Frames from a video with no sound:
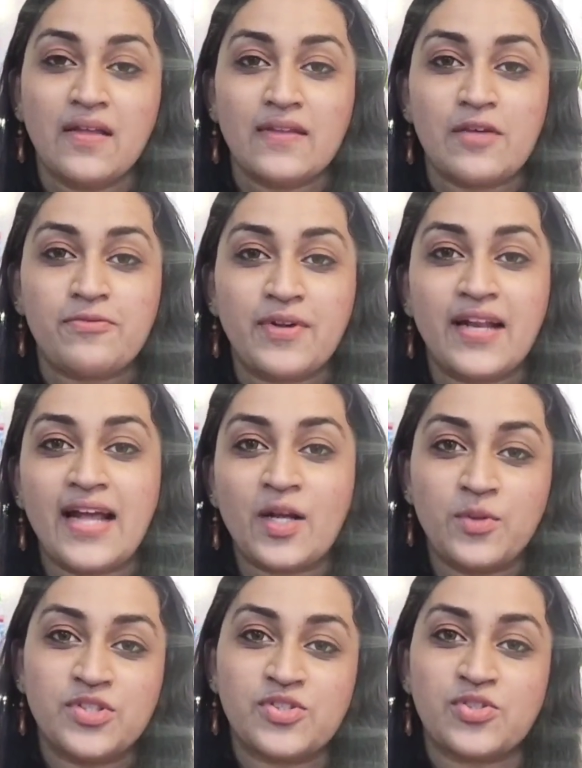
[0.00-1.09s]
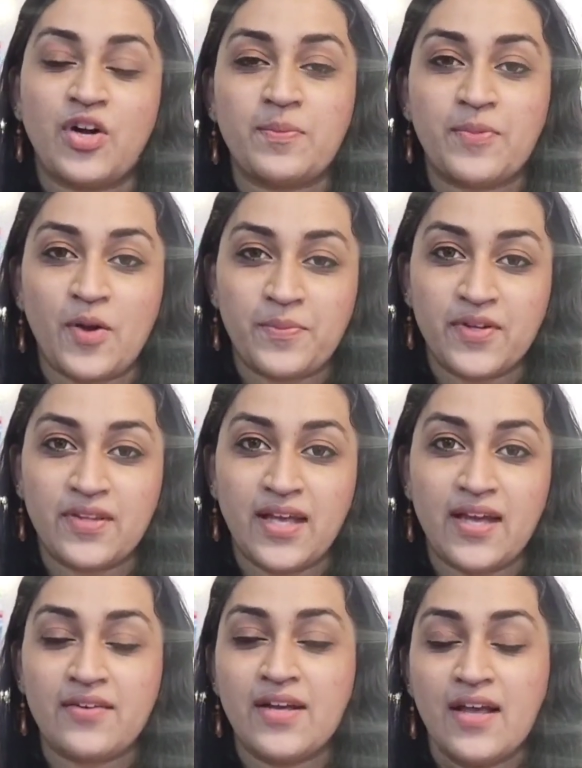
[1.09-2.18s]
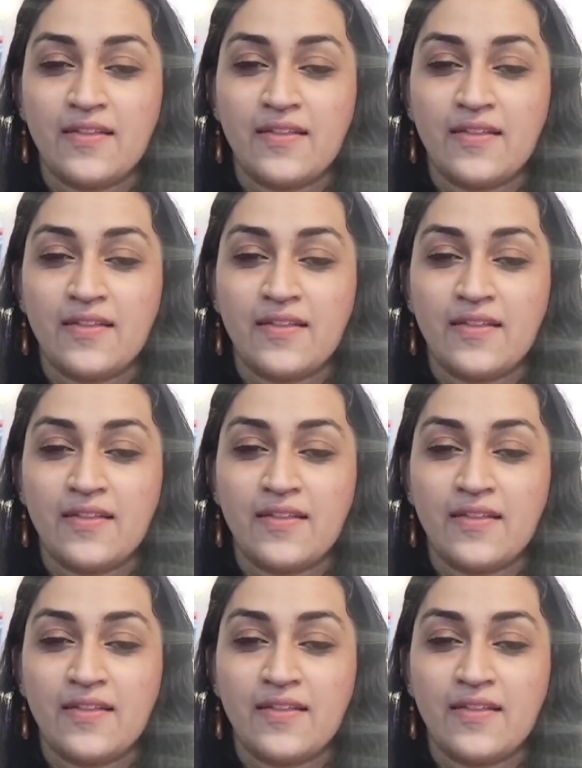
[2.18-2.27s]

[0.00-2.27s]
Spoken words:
They feel language is not proper there.